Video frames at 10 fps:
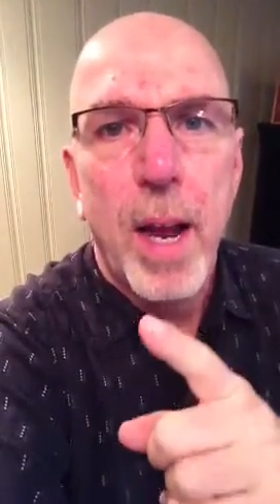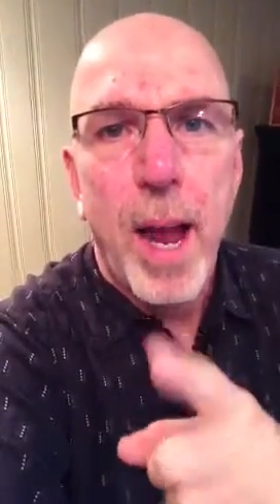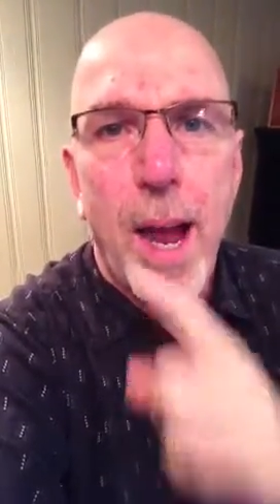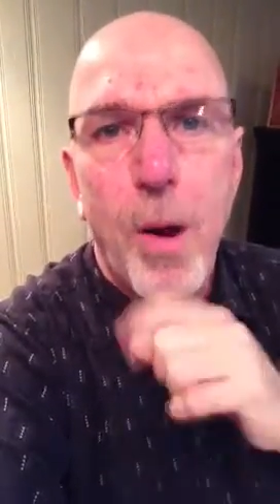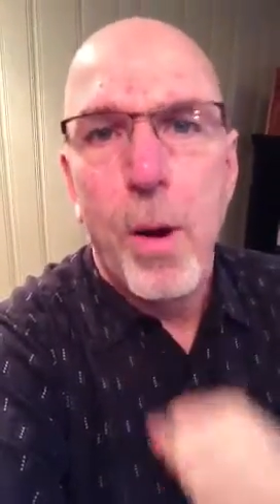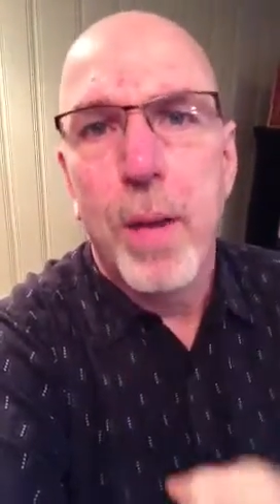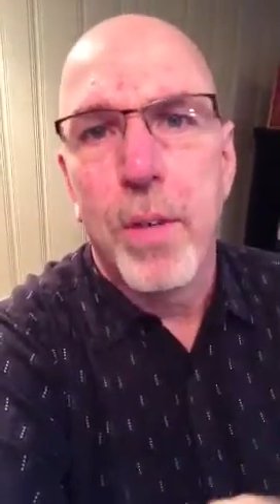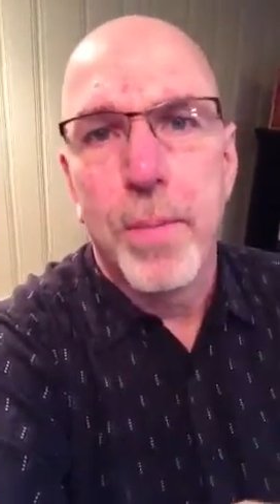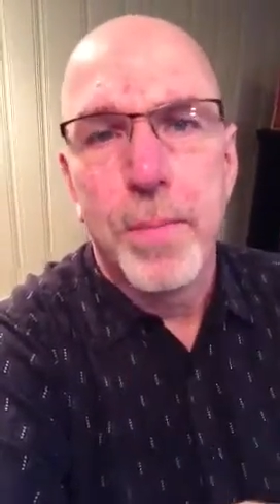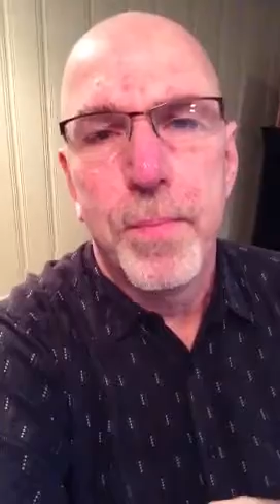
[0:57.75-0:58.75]

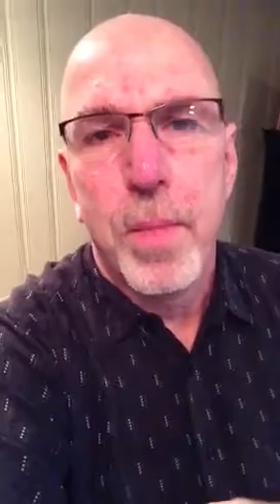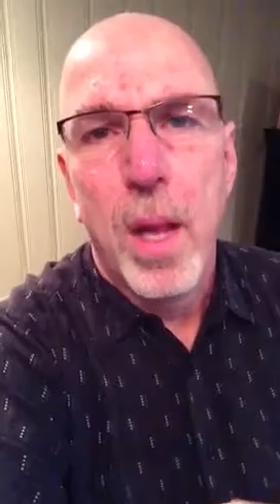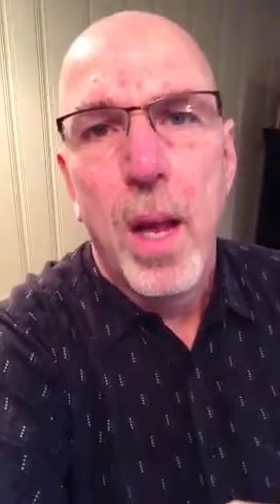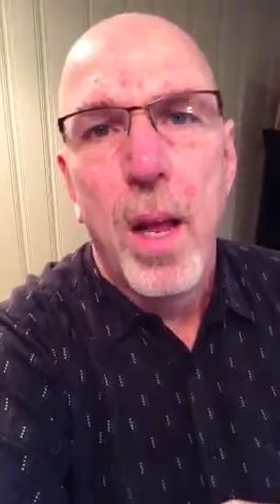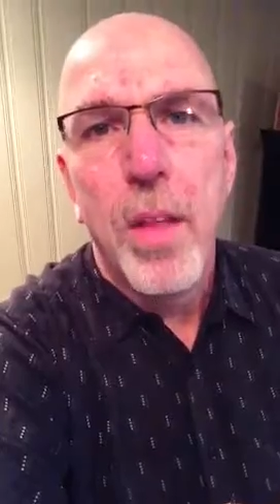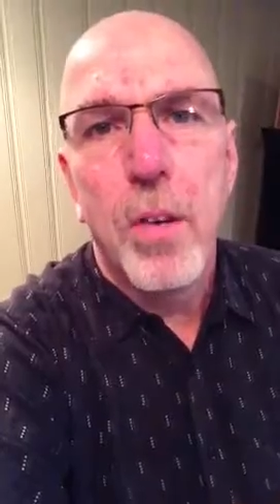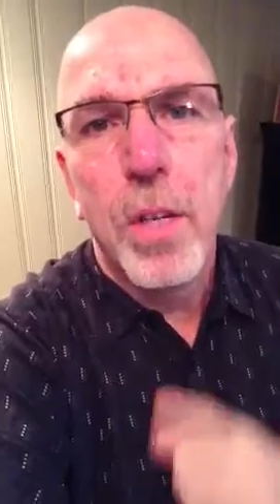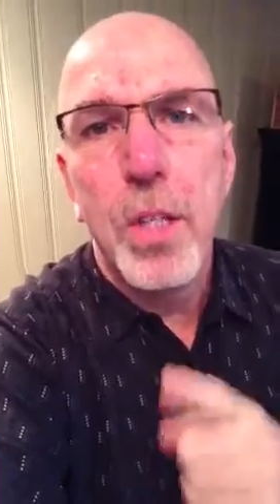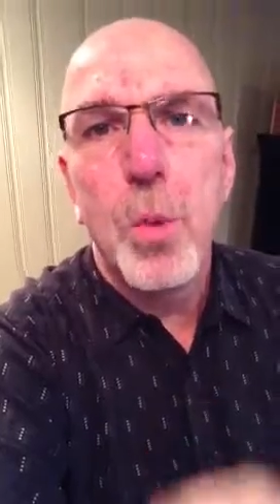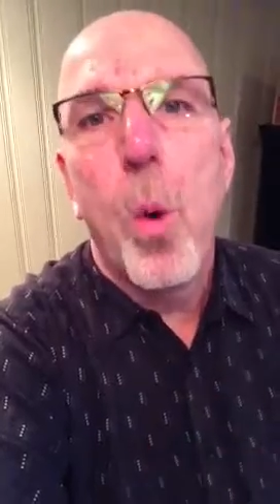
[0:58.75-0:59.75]
However, there
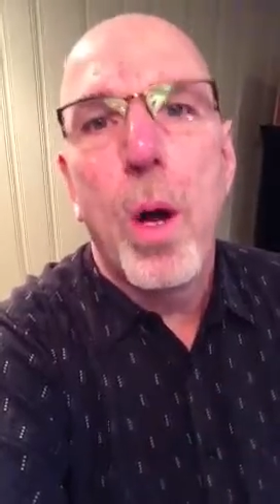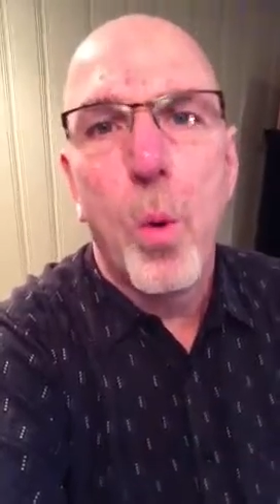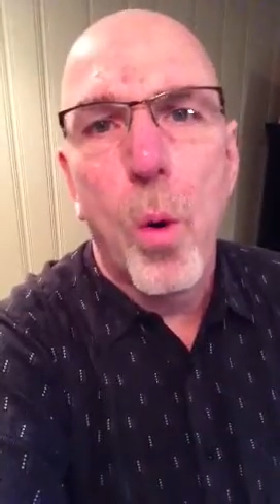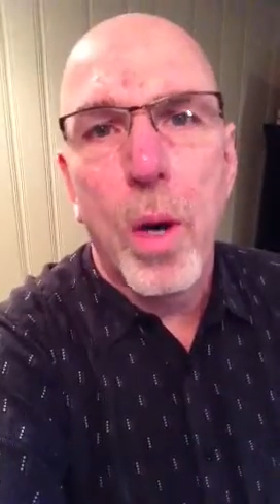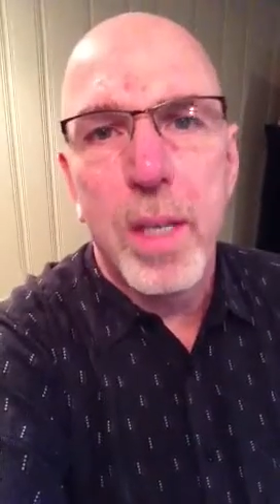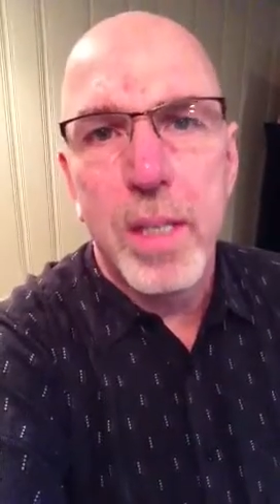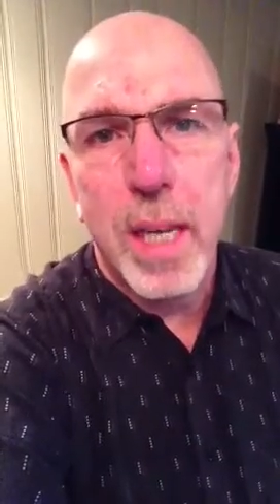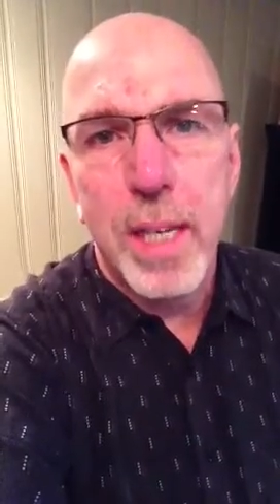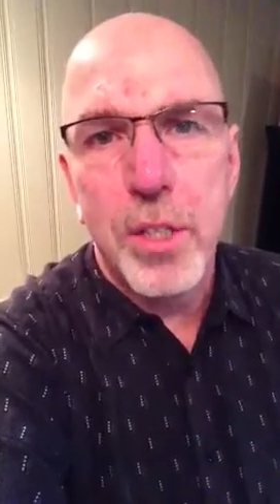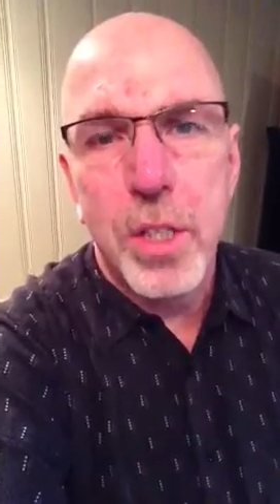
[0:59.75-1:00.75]
is one
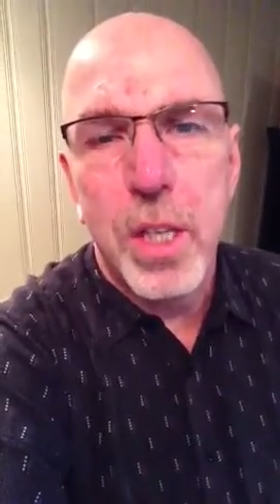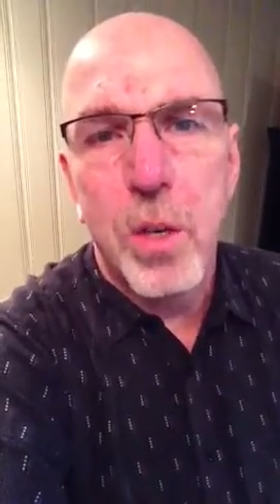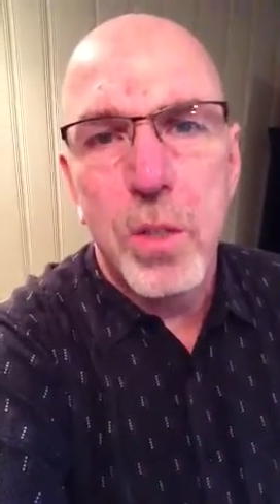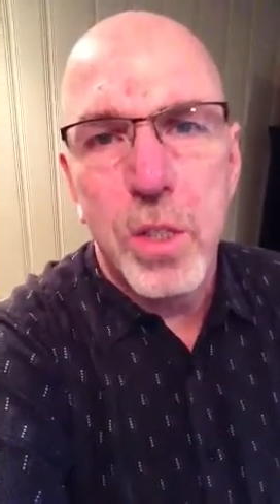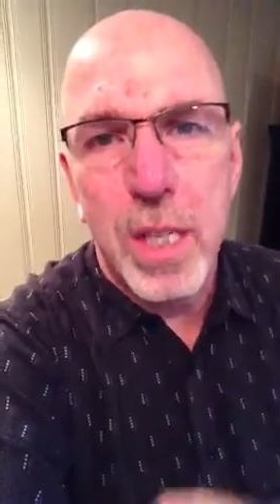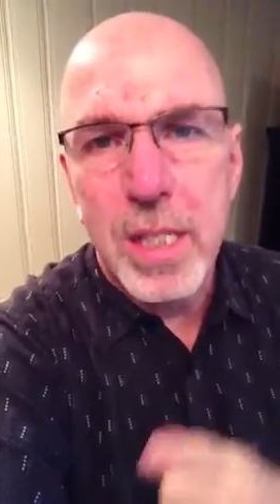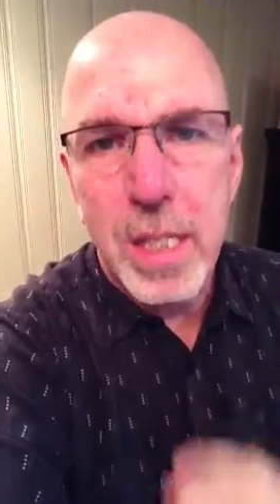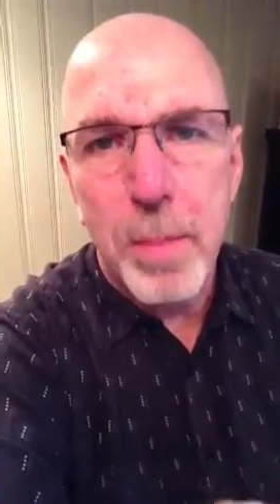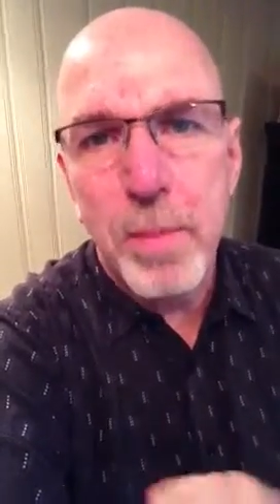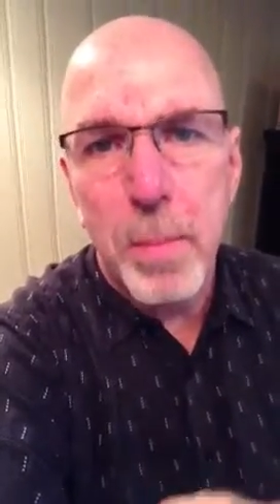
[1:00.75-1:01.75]
organization that that
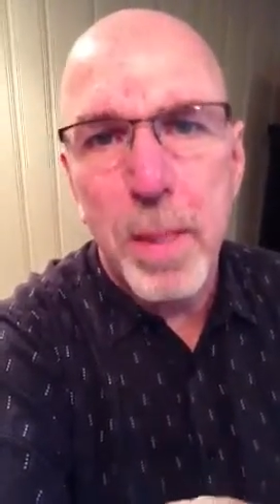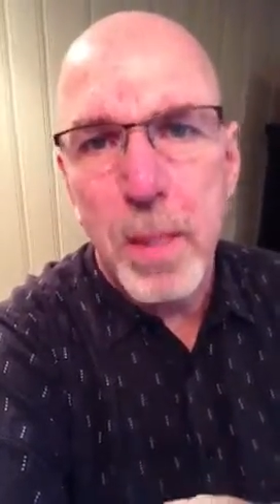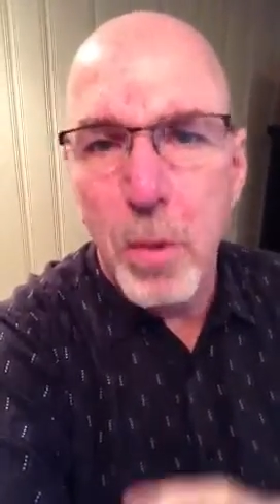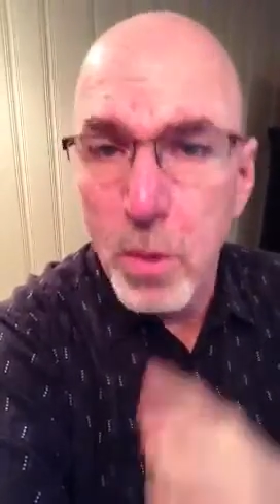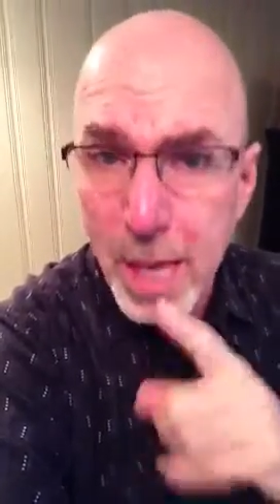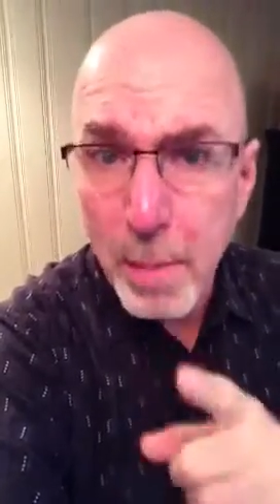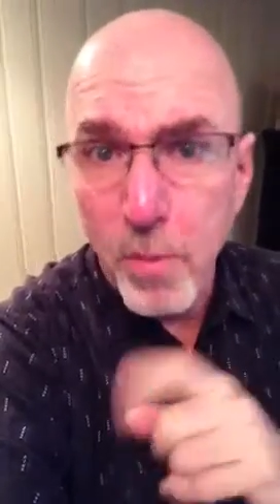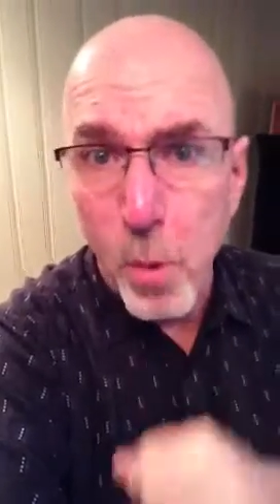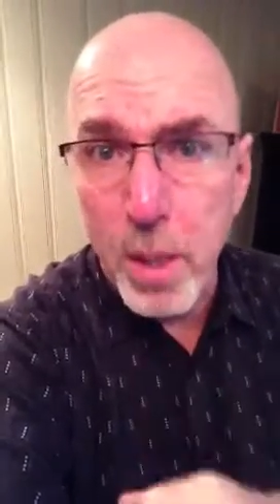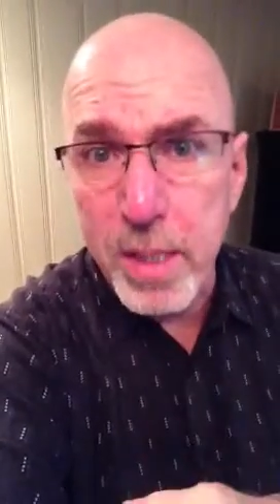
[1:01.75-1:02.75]
seems to be, a type
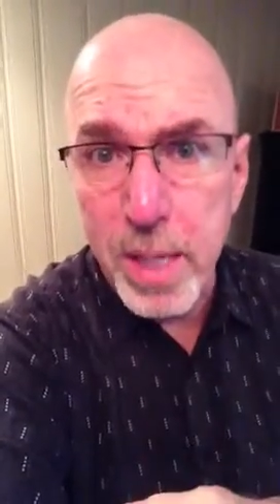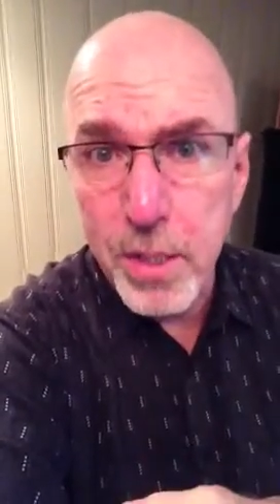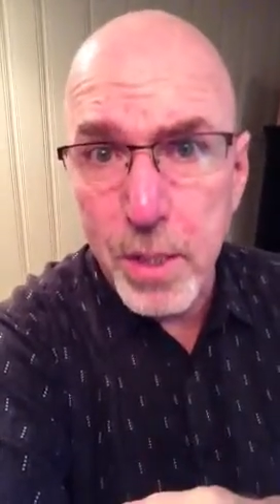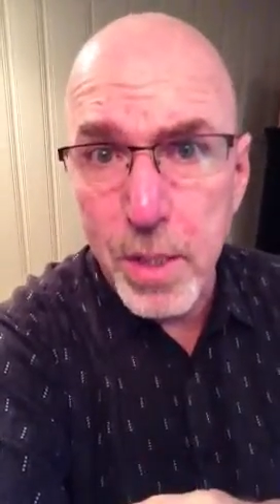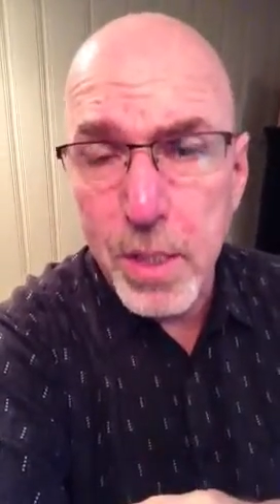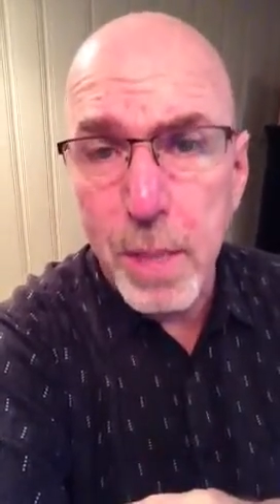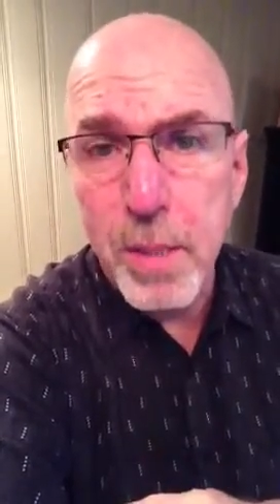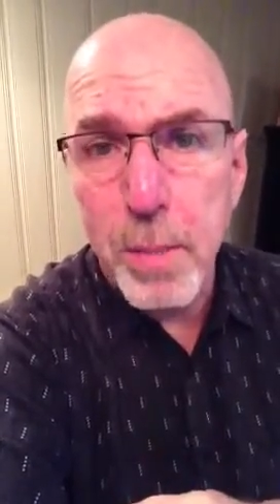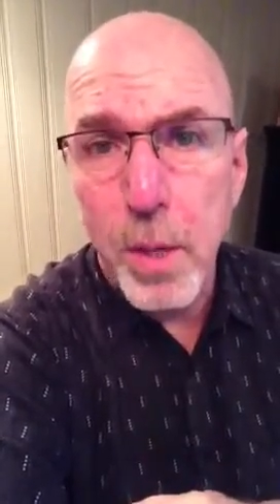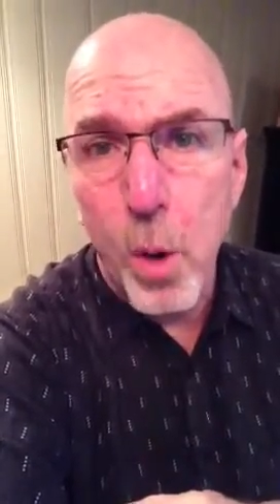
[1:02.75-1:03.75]
of organization that seems to be